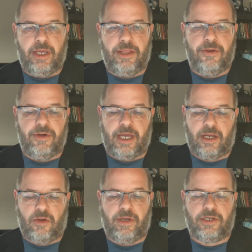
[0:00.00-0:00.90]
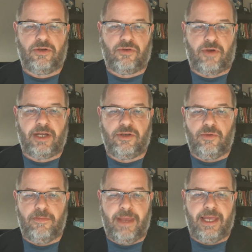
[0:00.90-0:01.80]
and they're not going to try to
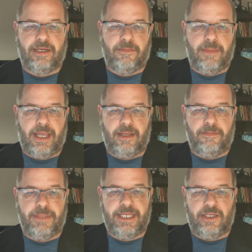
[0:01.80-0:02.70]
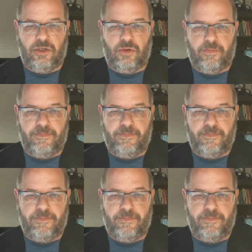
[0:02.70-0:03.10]
man-to-man beat you.